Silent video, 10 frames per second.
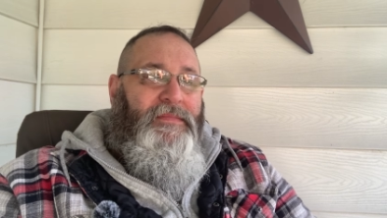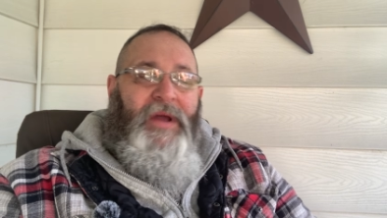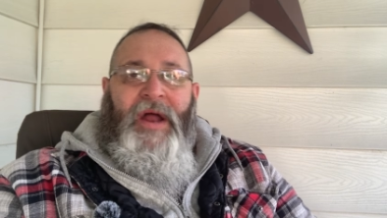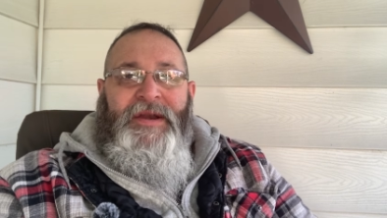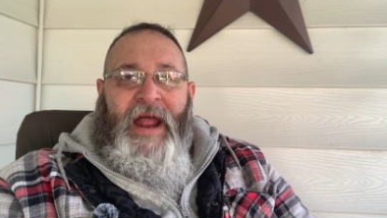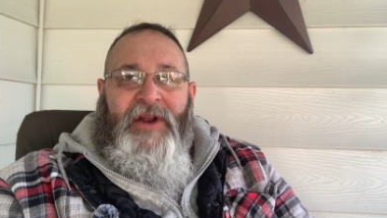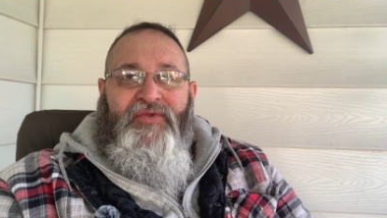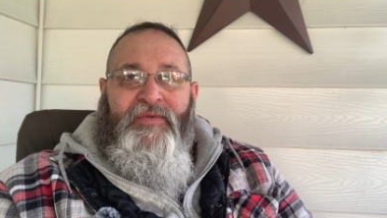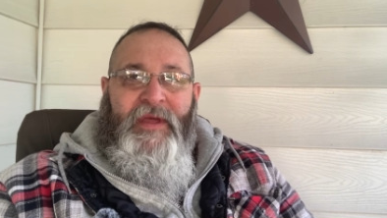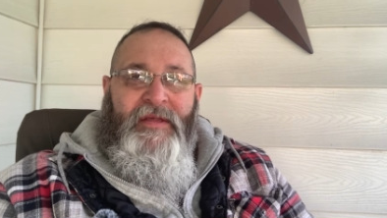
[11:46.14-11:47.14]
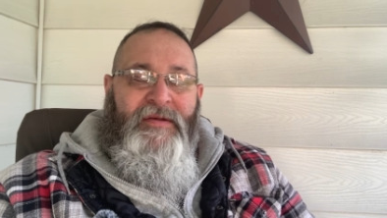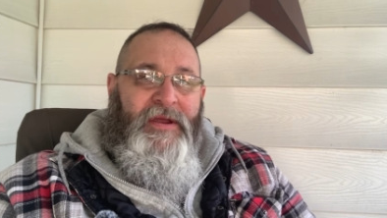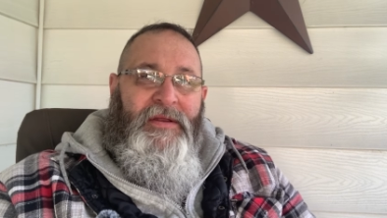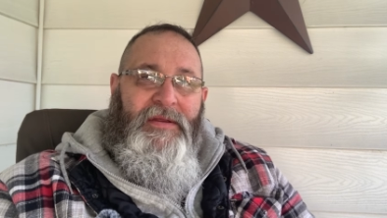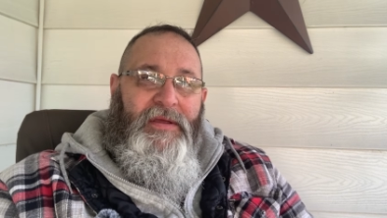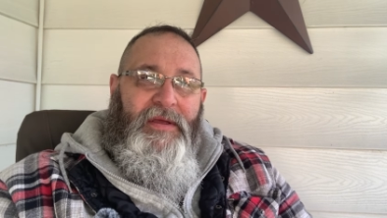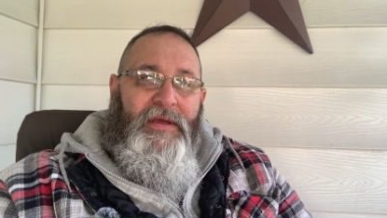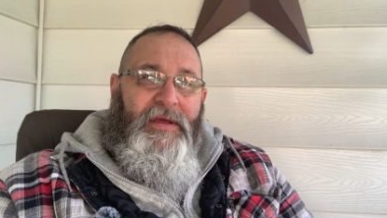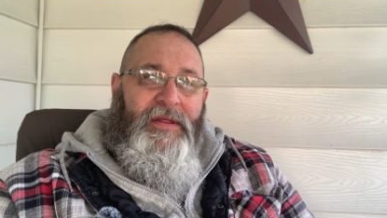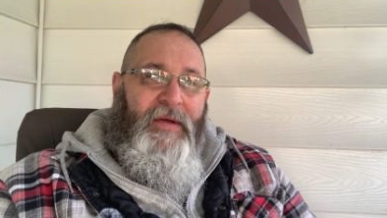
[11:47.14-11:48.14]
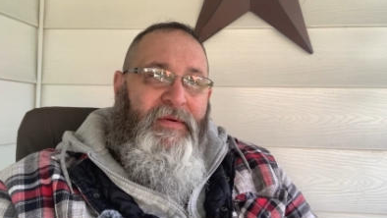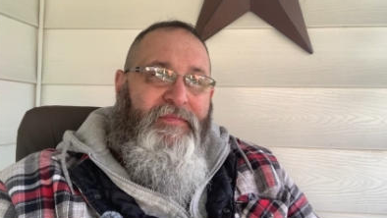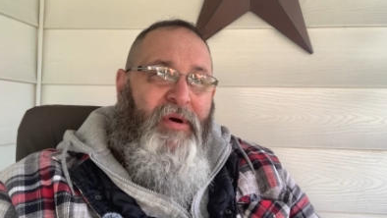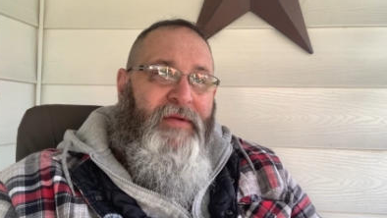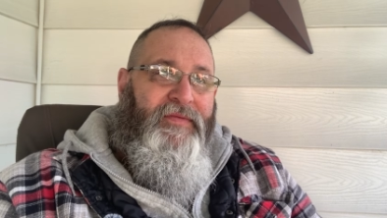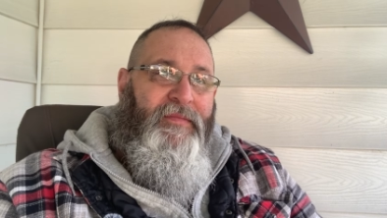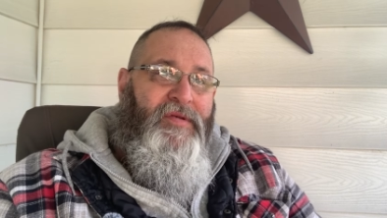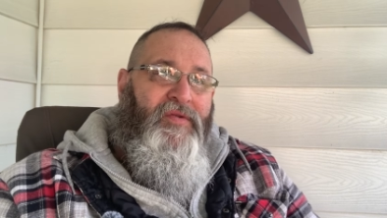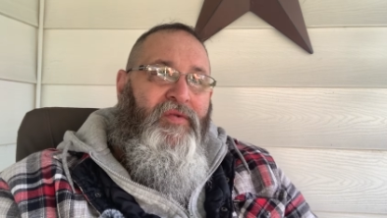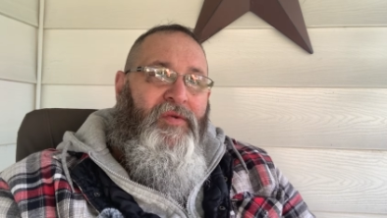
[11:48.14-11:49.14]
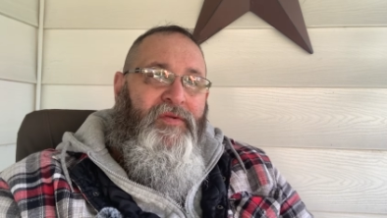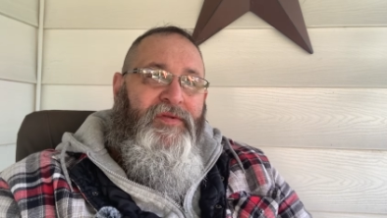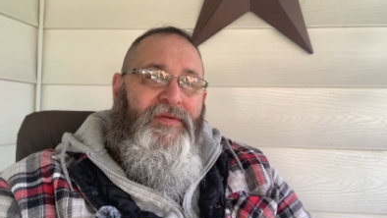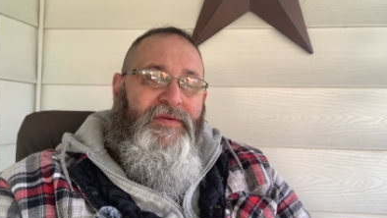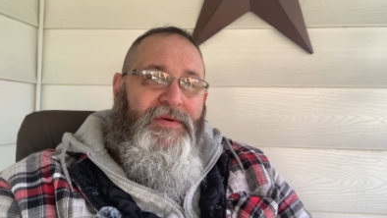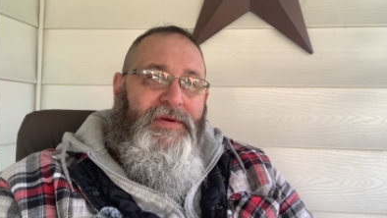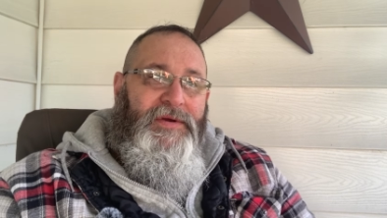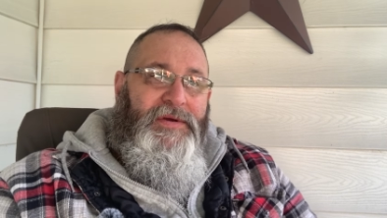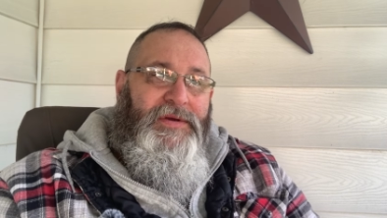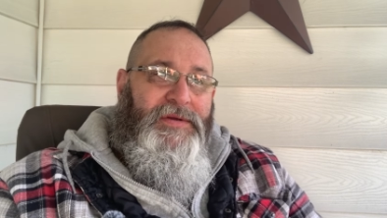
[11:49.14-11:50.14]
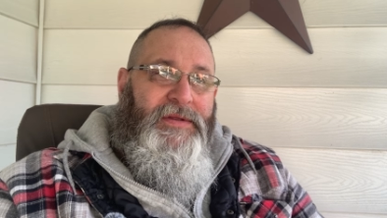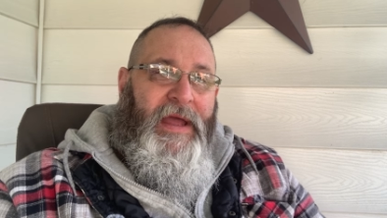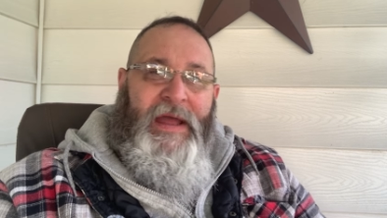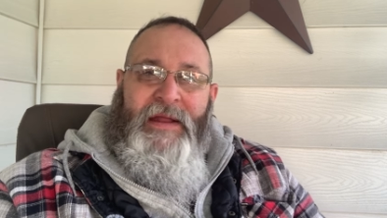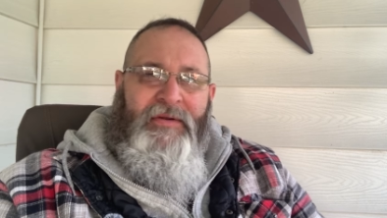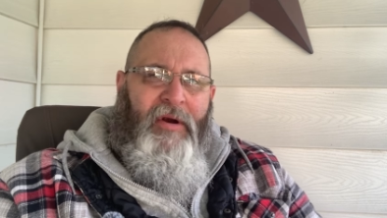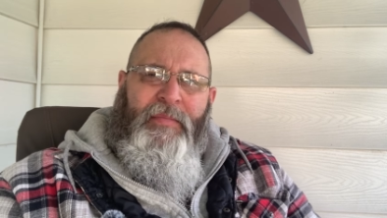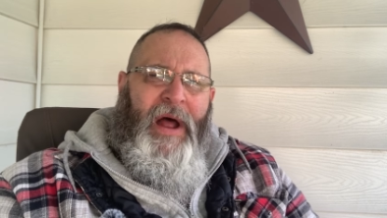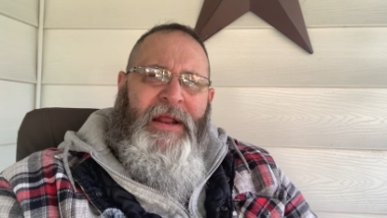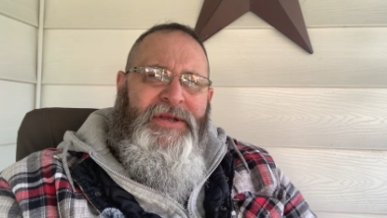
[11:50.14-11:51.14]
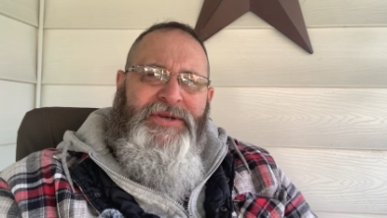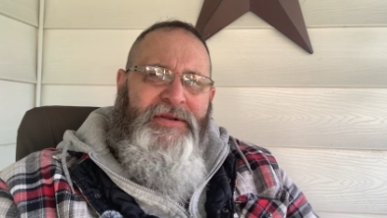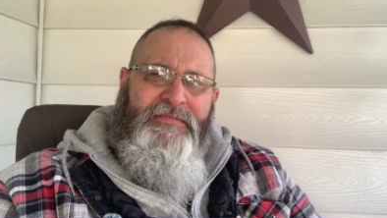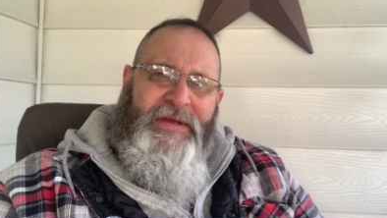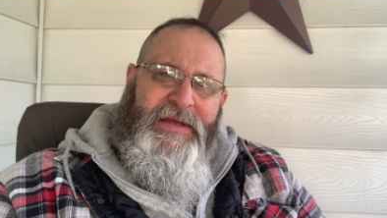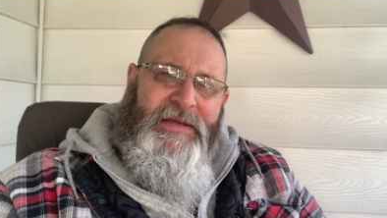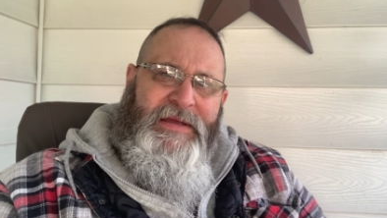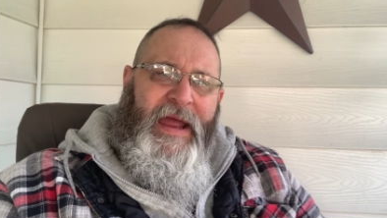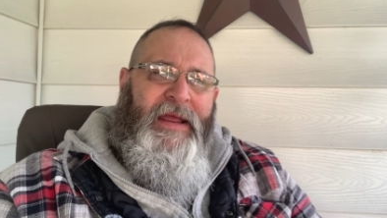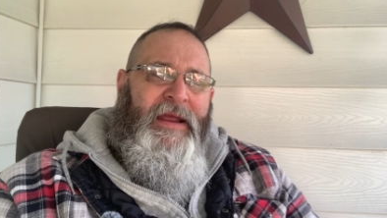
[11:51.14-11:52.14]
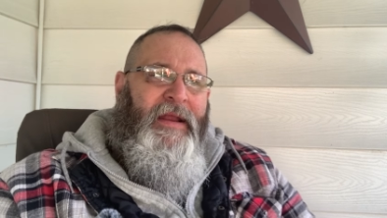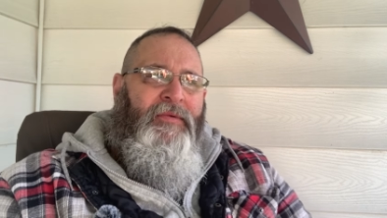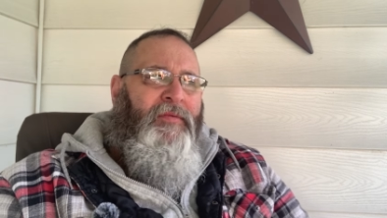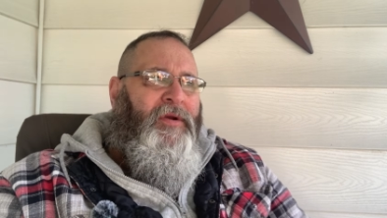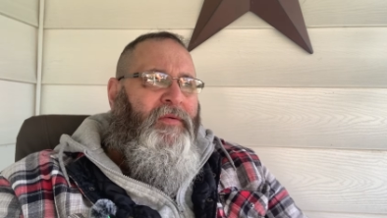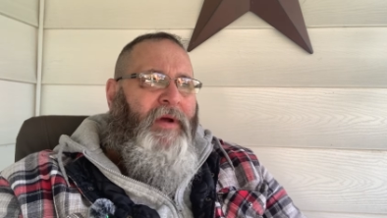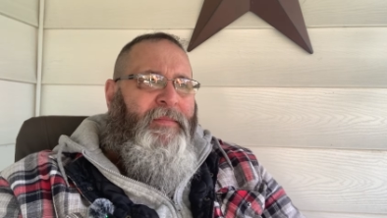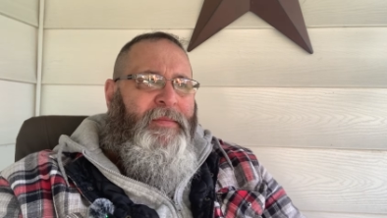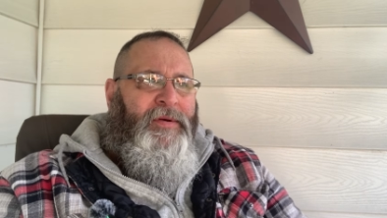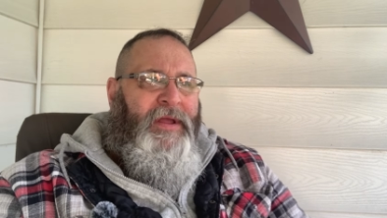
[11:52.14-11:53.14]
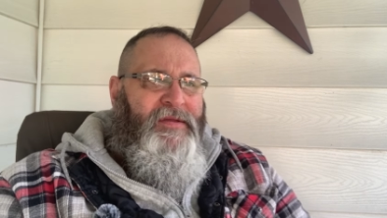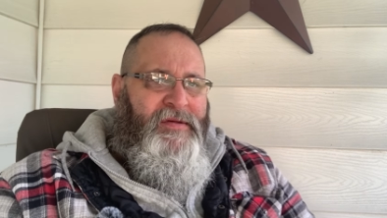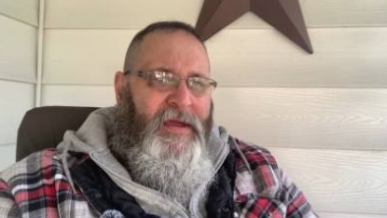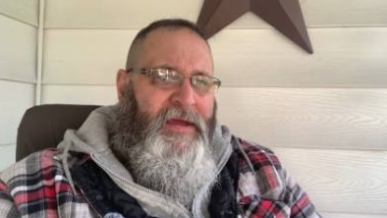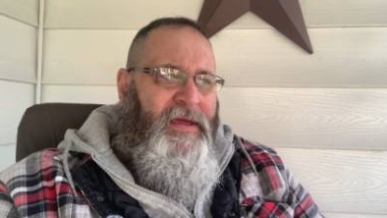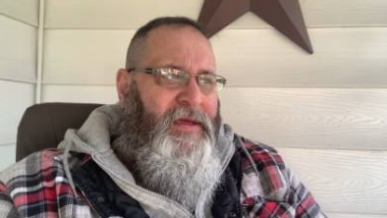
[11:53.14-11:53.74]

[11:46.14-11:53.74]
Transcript: unnatural things in it that we bought from the stores that our bodies shouldn't be getting, and then we wonder why people get sick.